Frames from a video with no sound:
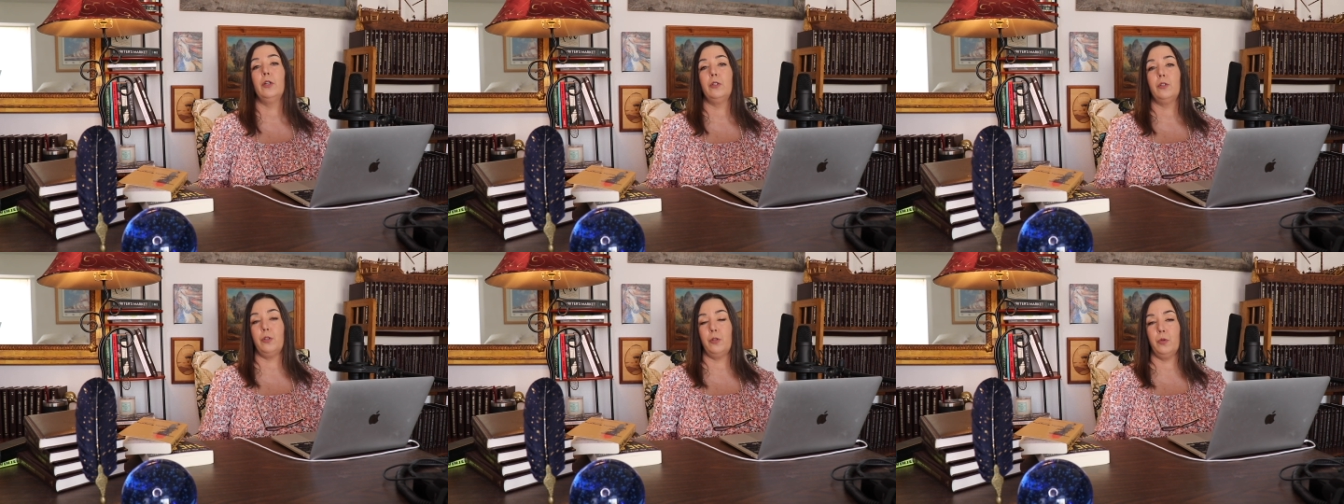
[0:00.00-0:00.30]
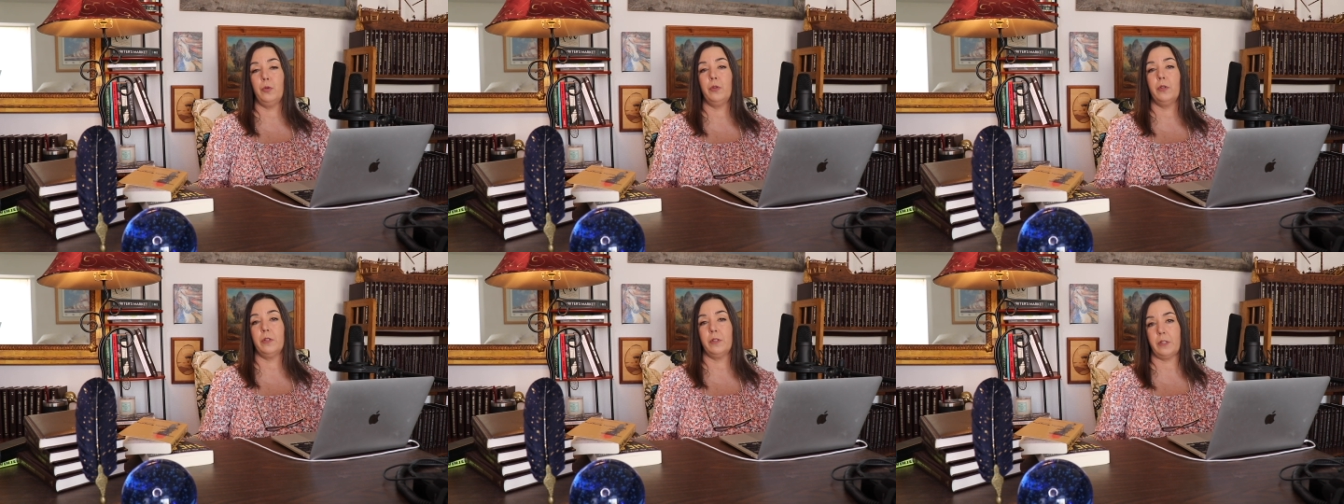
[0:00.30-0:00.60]

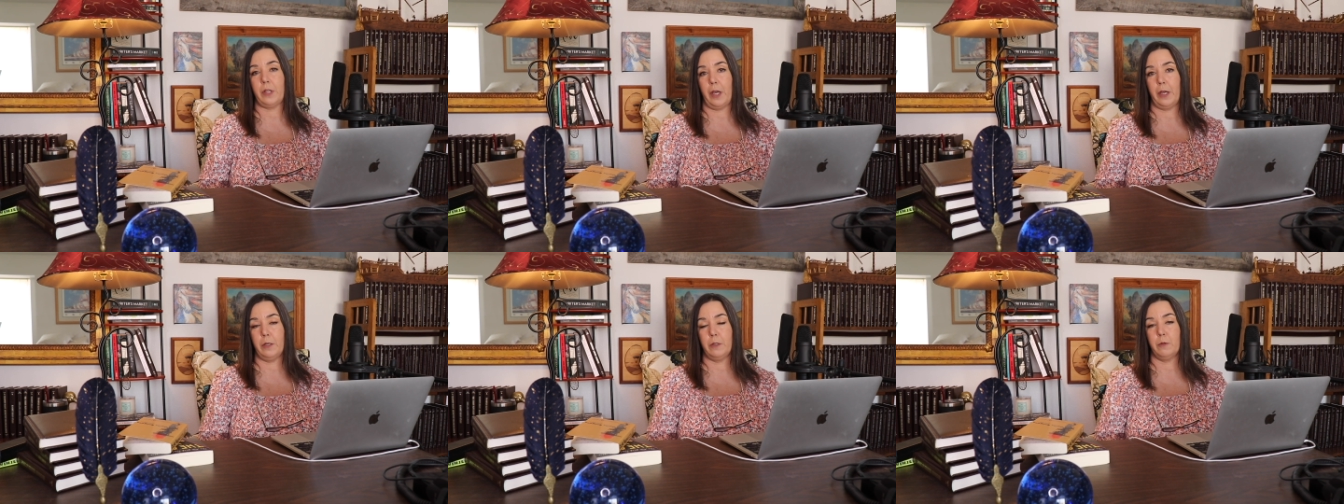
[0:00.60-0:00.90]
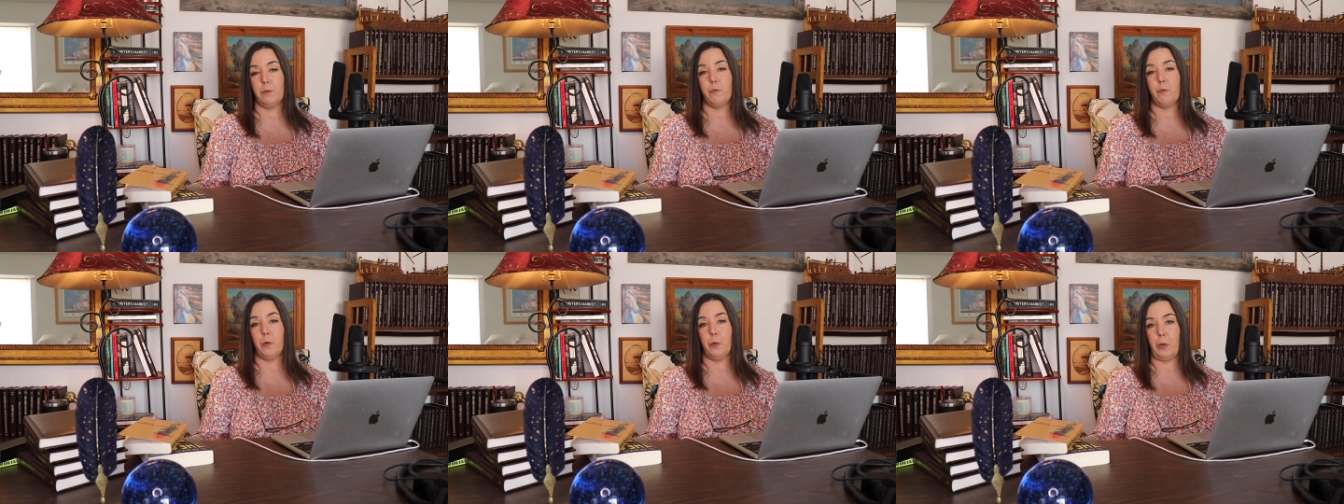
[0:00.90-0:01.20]
to the
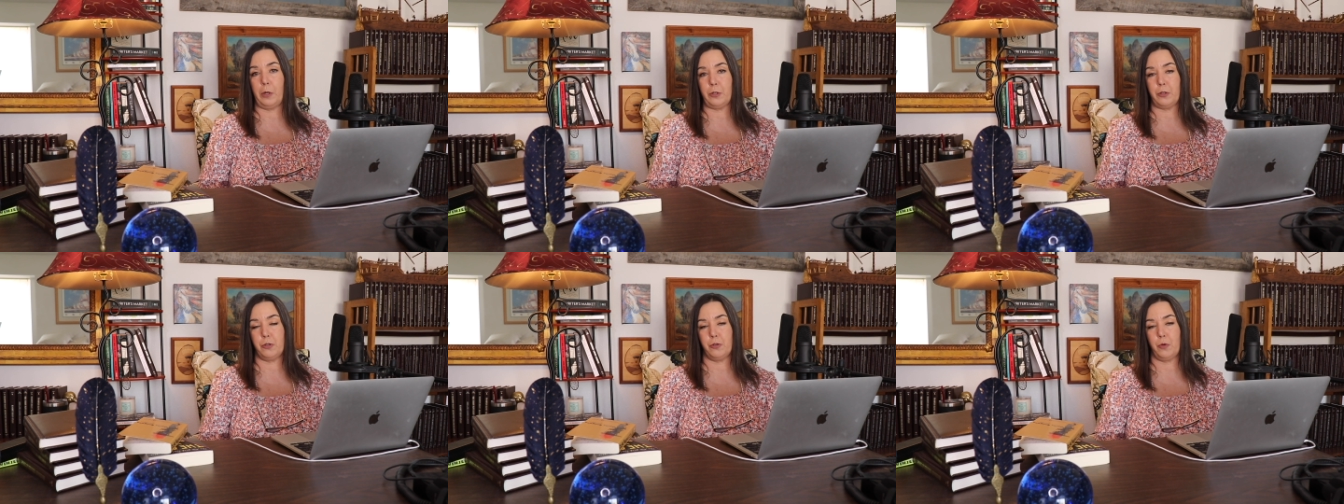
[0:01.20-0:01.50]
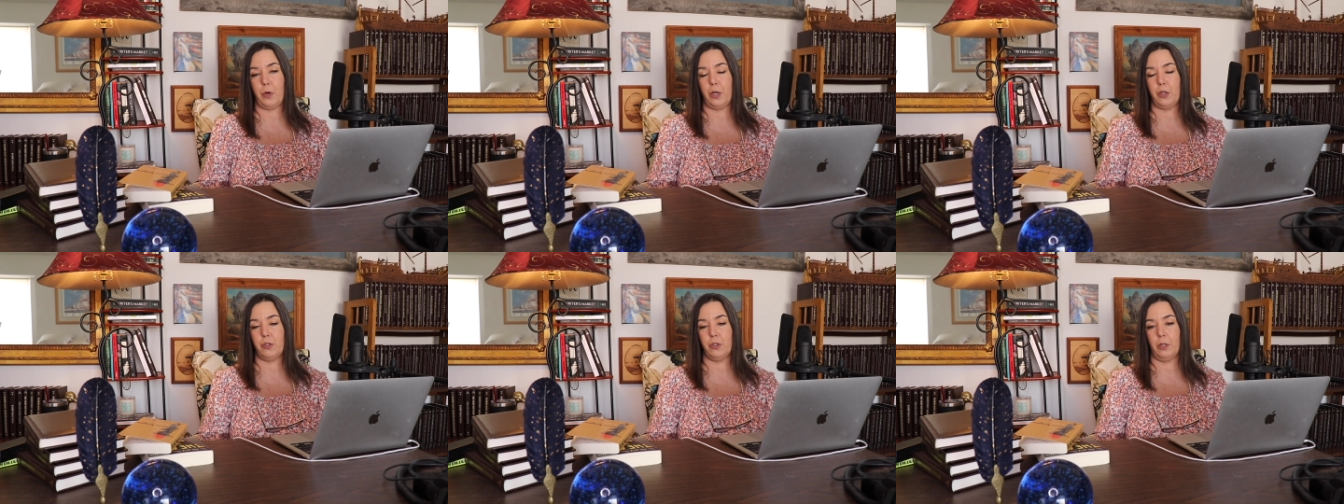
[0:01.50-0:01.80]
site for
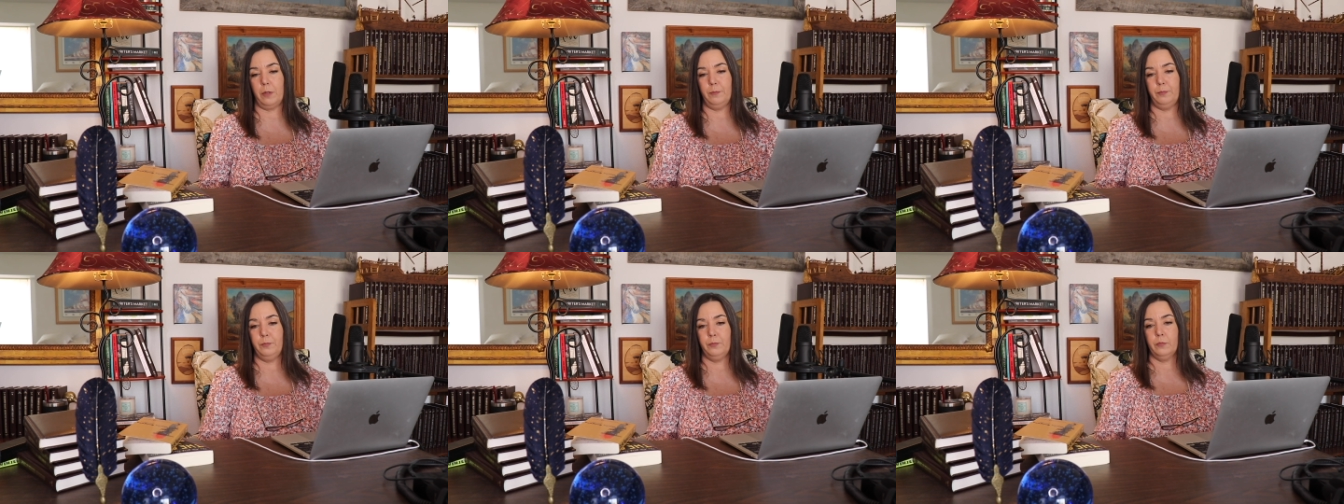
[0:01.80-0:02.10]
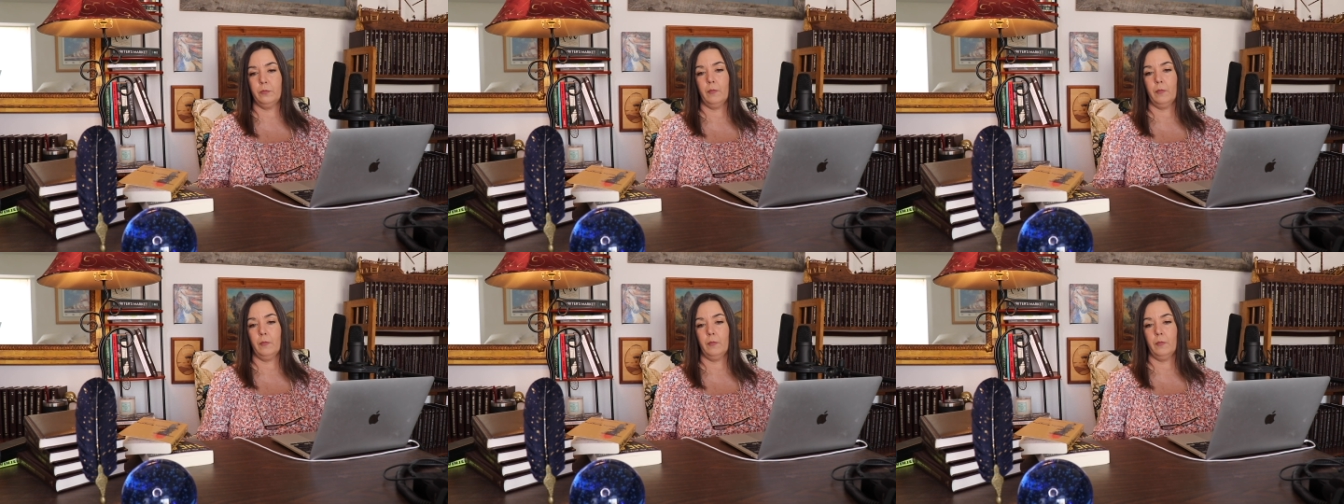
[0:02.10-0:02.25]
registration